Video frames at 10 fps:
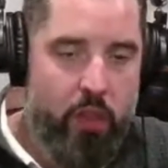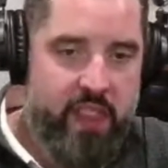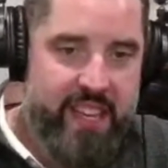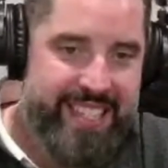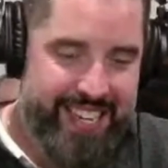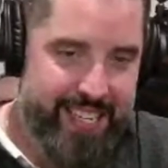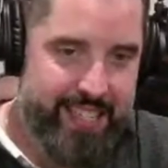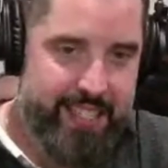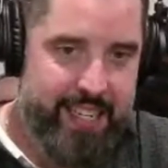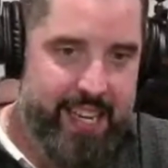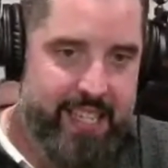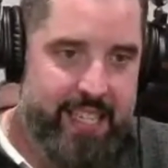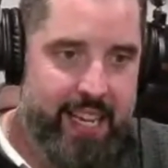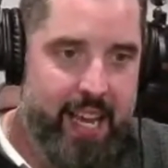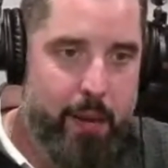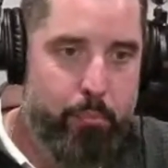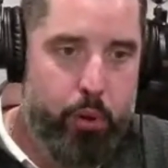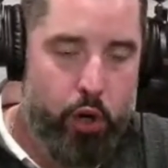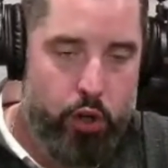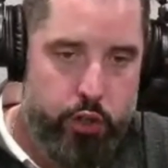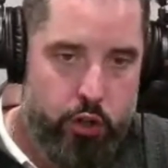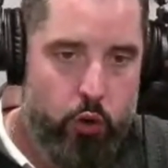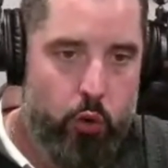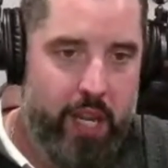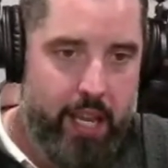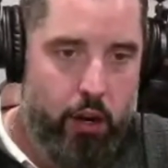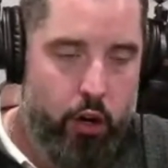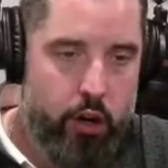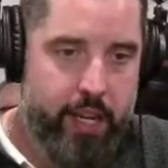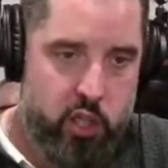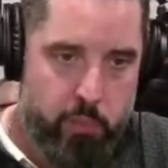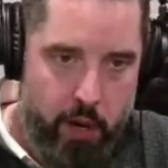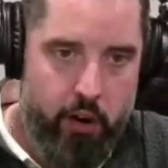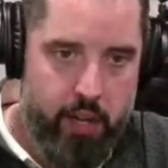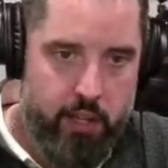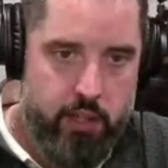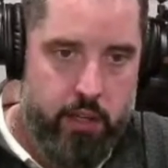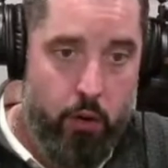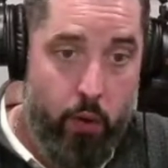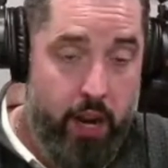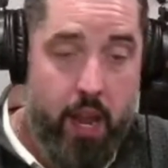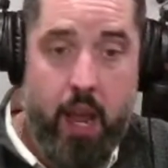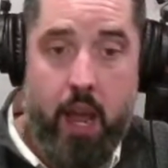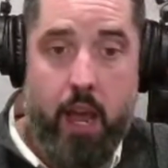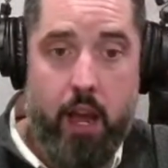What this is a personal inner experience, right?